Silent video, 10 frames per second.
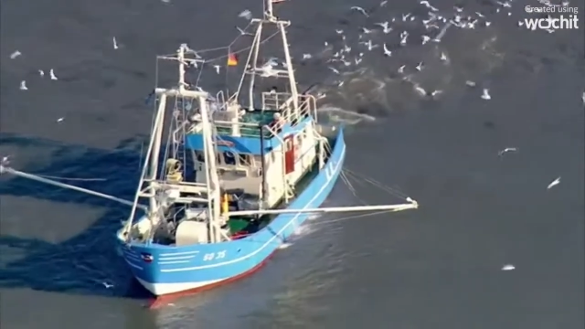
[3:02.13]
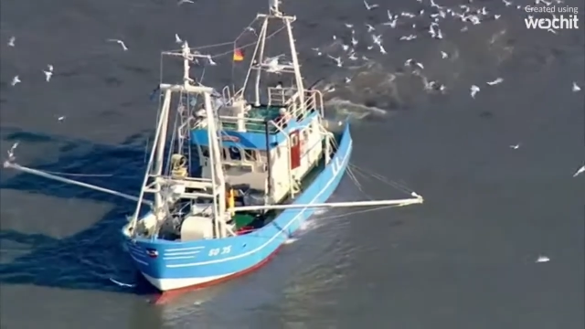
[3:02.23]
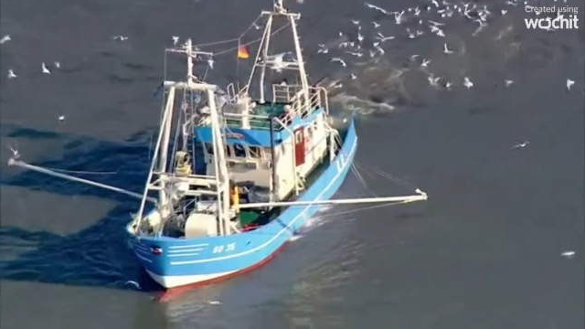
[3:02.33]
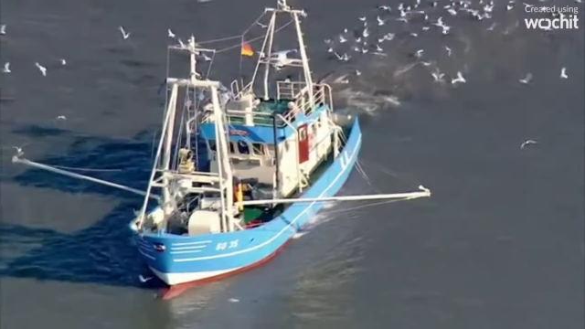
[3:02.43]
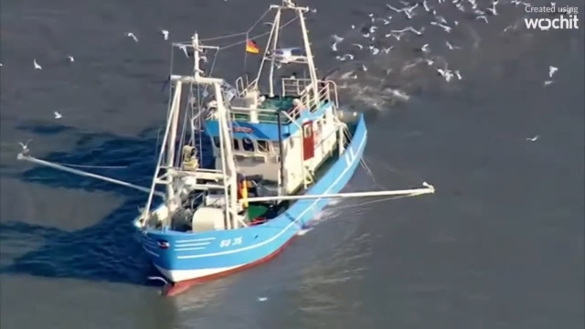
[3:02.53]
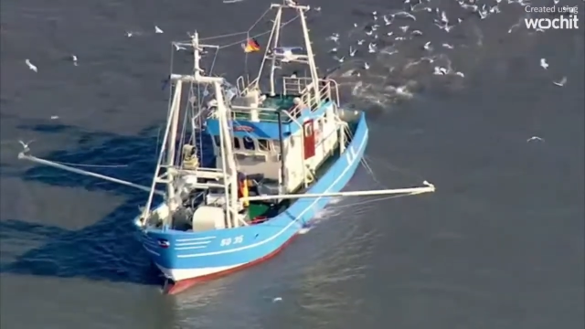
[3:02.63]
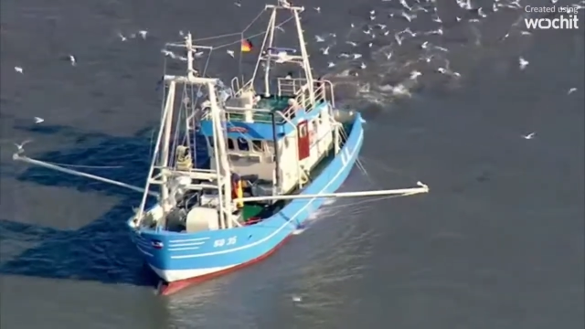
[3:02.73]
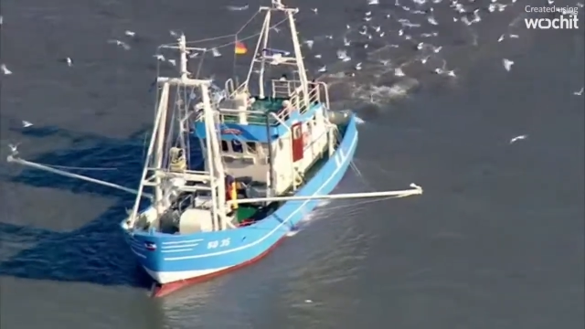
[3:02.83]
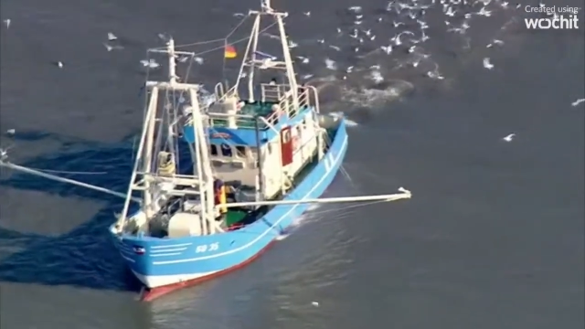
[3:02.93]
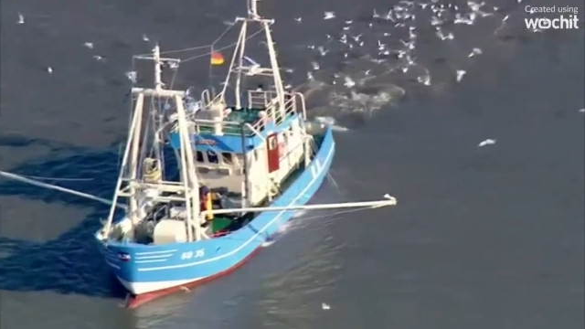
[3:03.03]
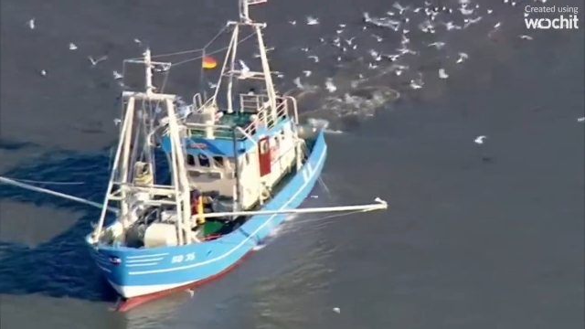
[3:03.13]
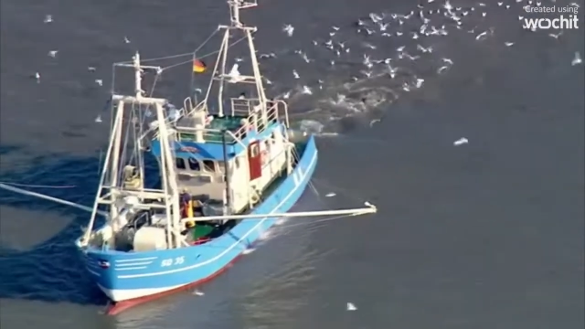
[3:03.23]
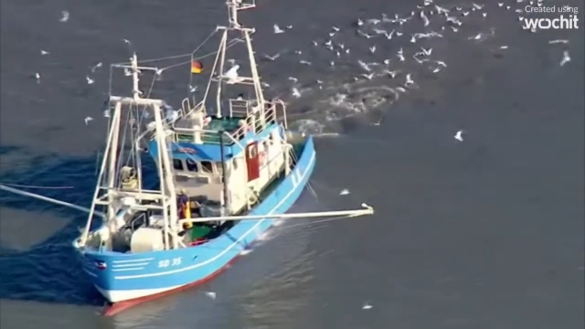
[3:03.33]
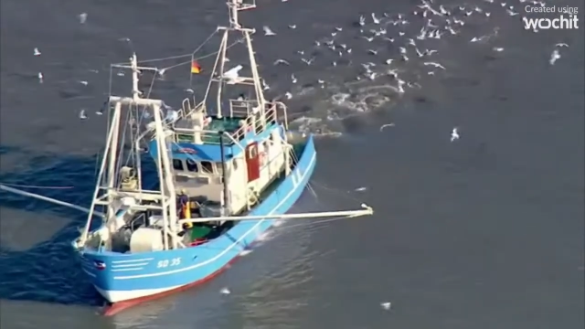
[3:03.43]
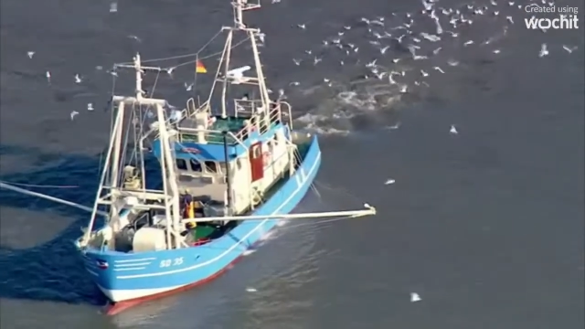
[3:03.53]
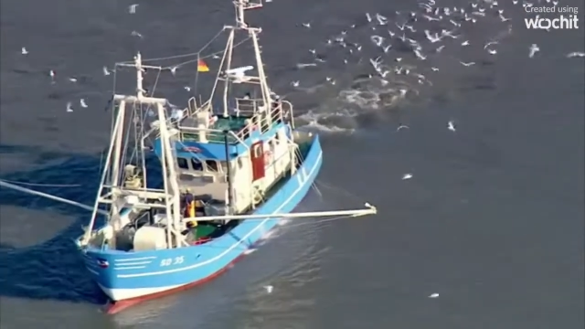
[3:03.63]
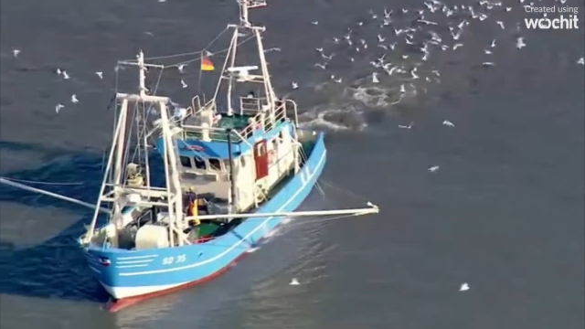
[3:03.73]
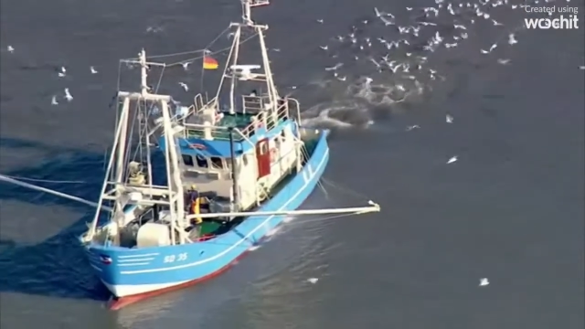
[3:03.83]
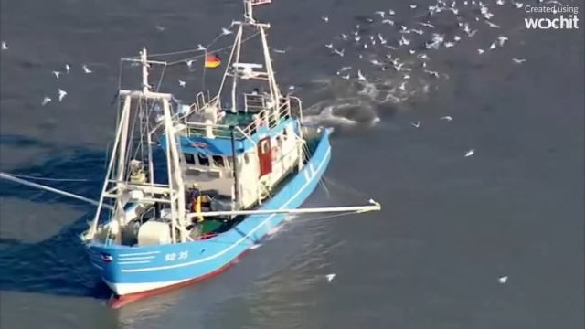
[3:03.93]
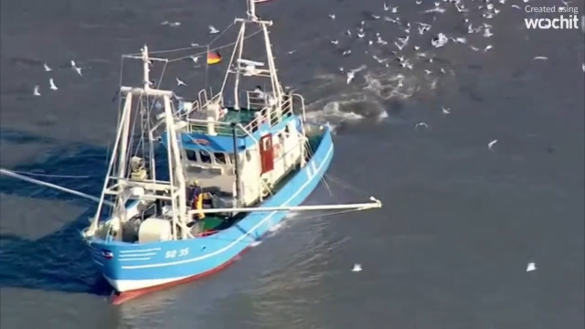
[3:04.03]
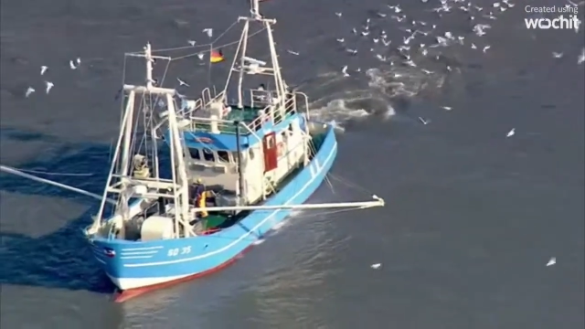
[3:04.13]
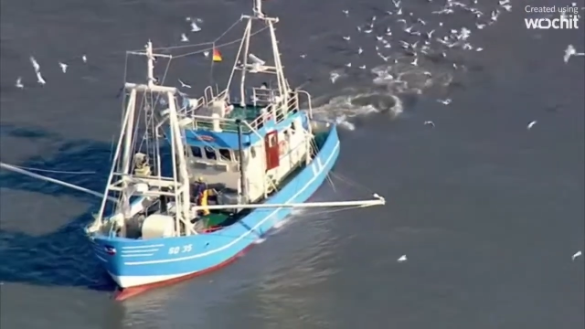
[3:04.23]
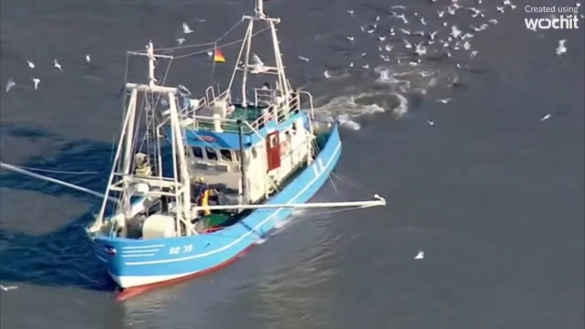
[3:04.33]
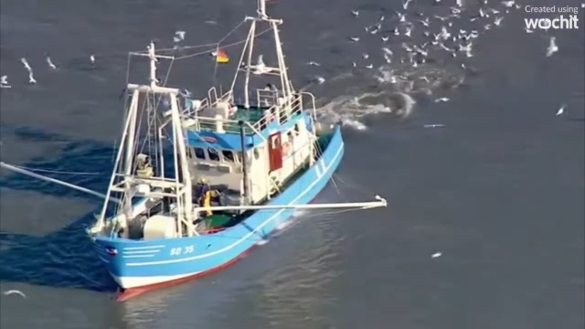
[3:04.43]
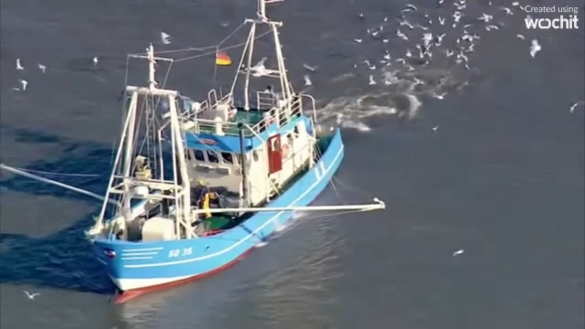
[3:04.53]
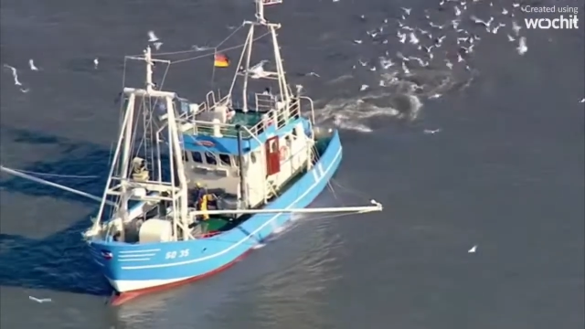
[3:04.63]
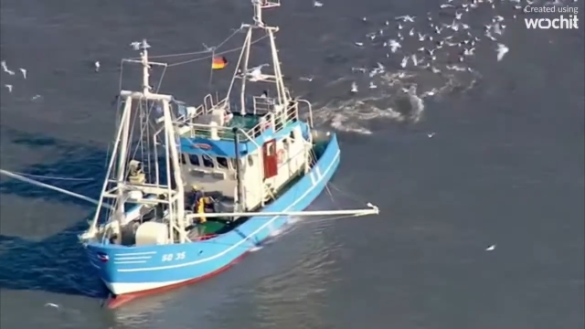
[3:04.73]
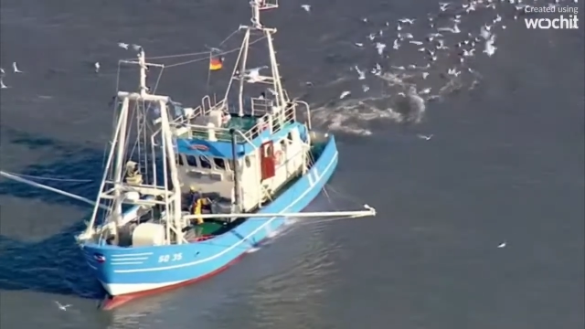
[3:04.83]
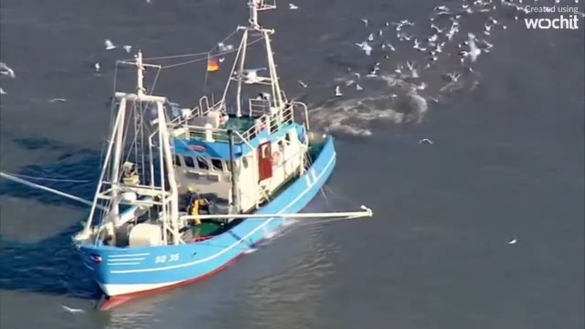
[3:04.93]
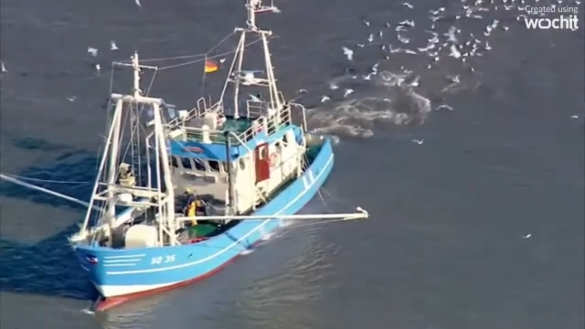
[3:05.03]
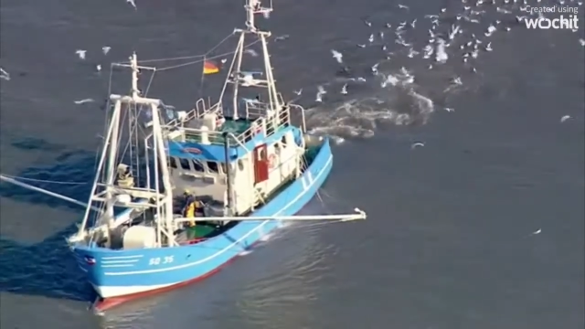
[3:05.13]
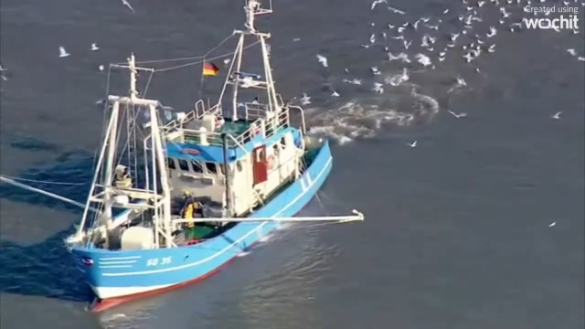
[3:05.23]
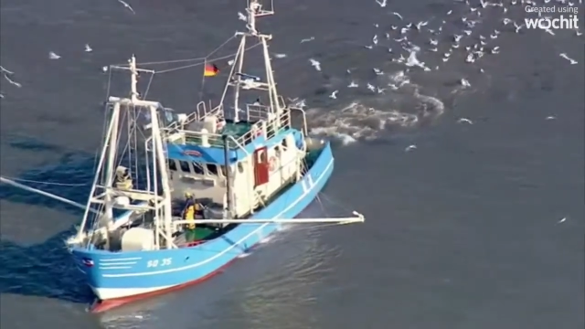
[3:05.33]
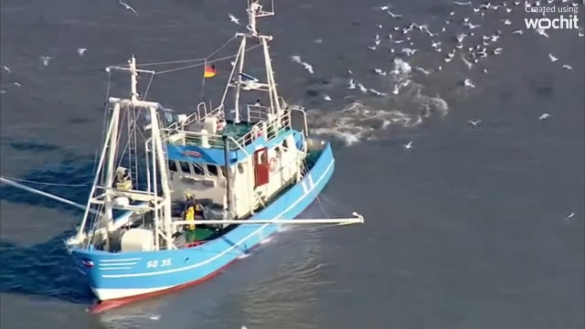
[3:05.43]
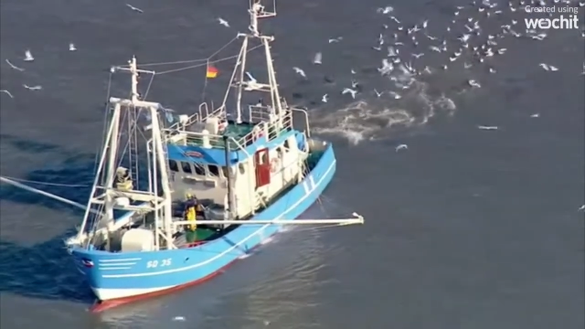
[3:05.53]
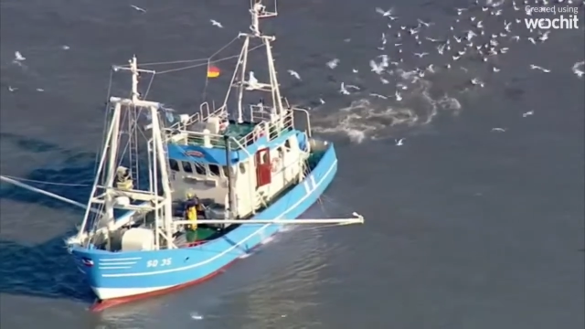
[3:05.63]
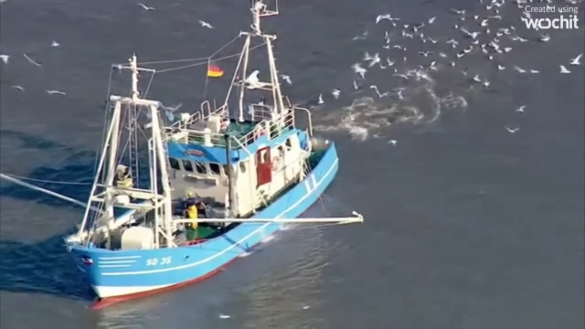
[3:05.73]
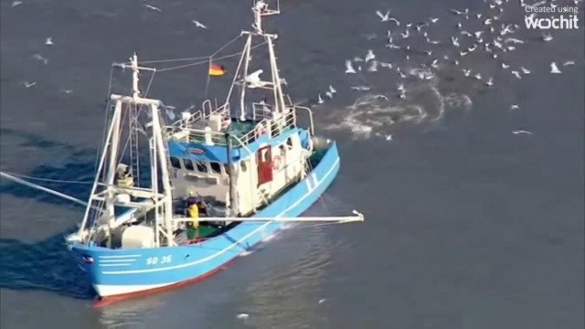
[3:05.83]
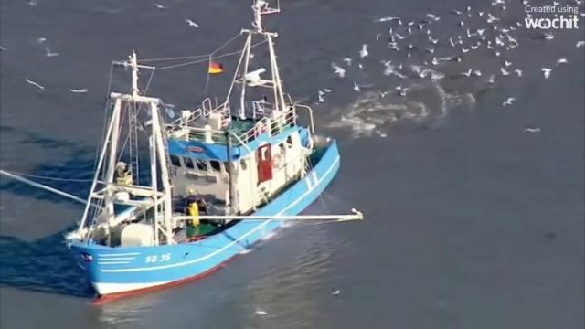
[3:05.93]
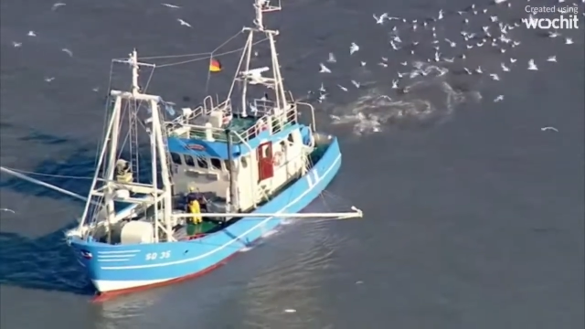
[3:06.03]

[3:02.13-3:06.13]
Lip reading: [unreadable: no face in view]